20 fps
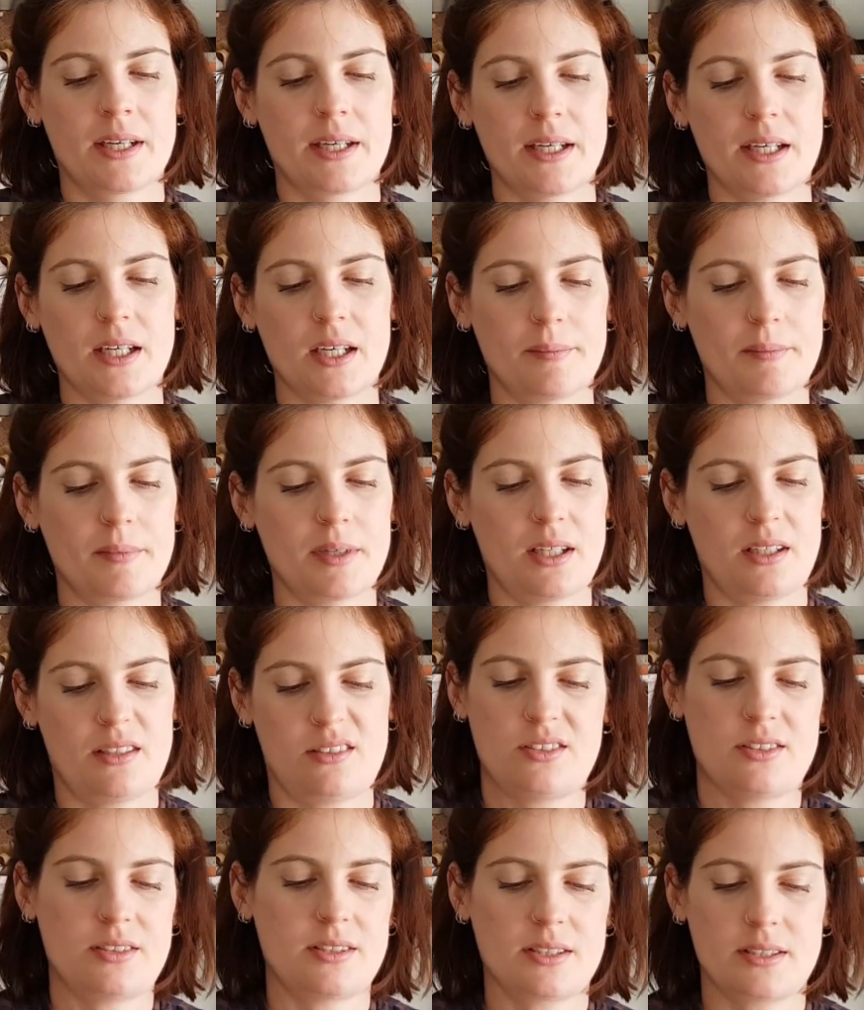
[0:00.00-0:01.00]
And it's
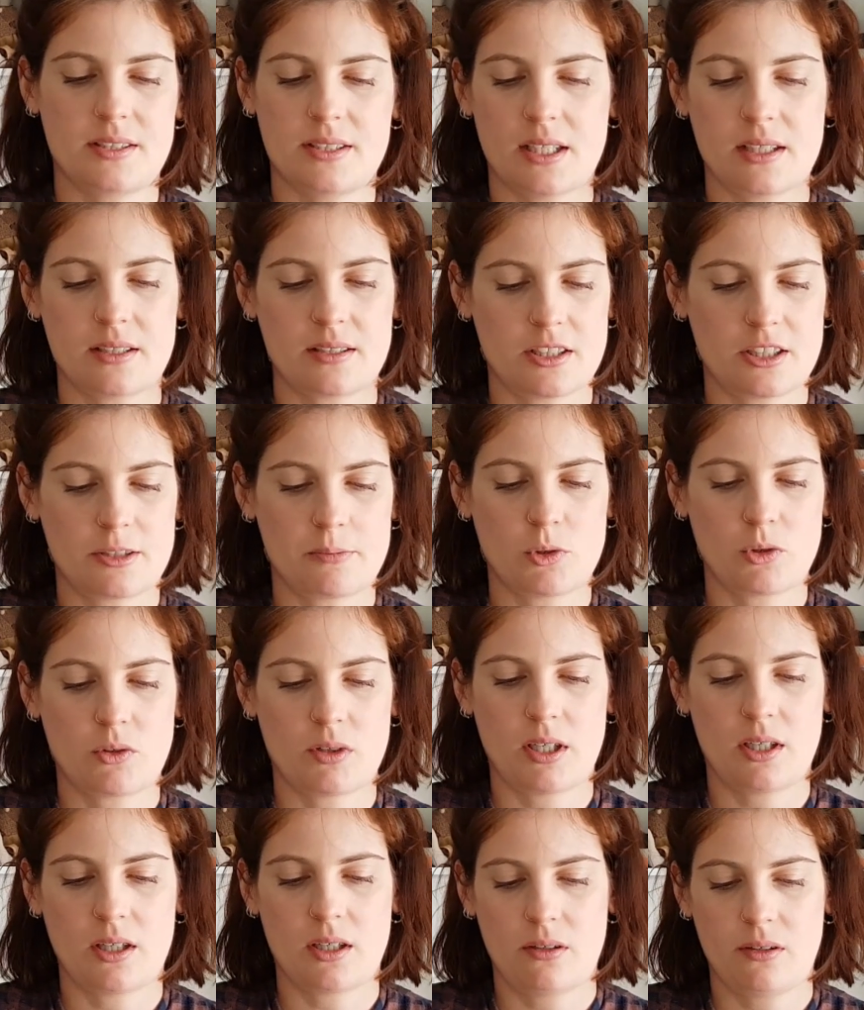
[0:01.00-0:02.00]
just a standard
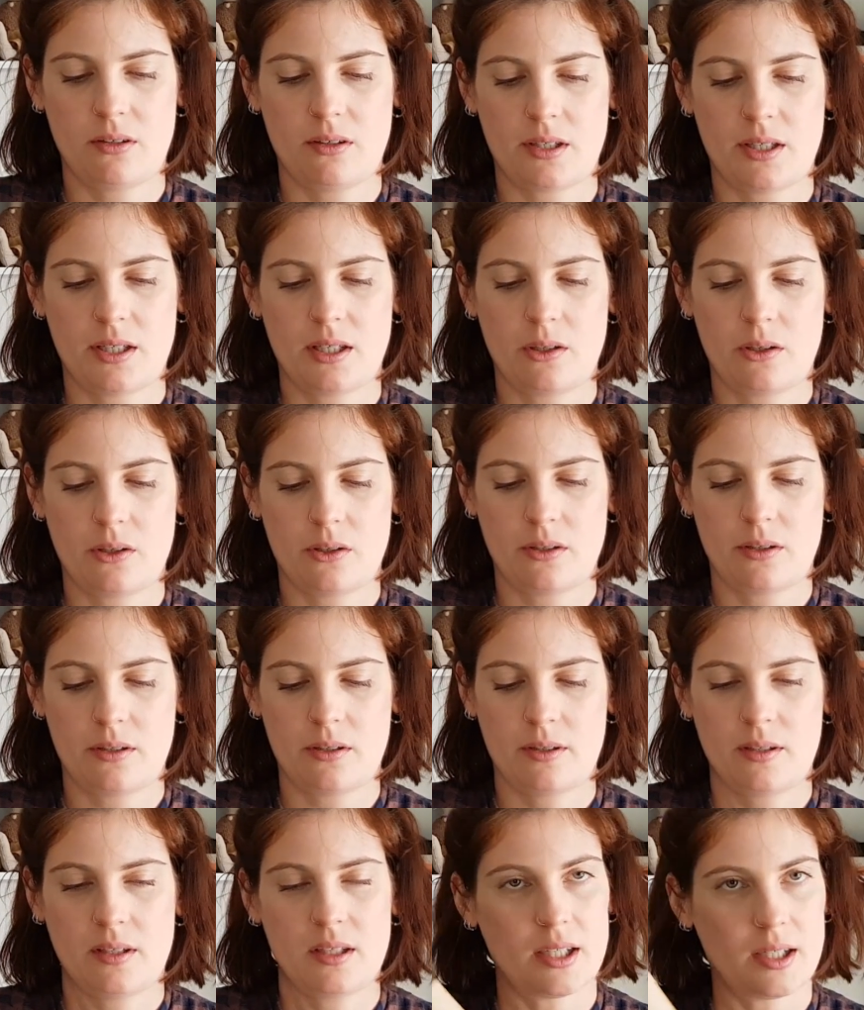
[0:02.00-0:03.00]
merino nylon
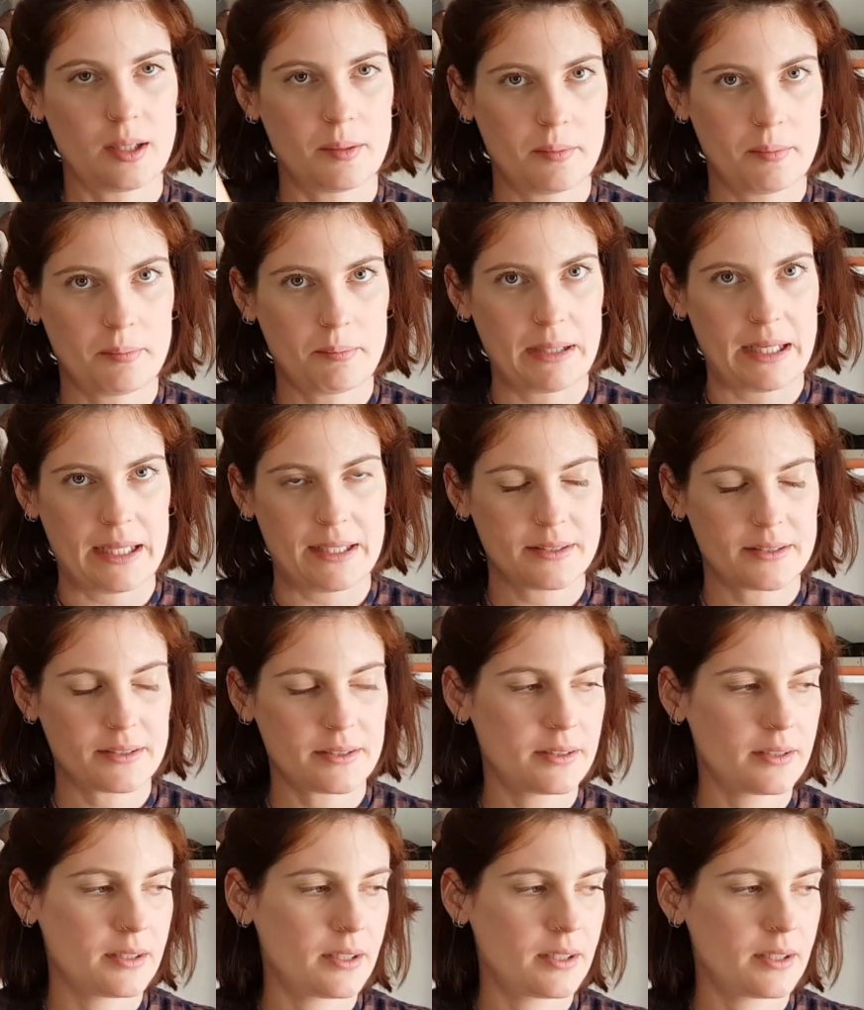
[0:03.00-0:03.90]
blend.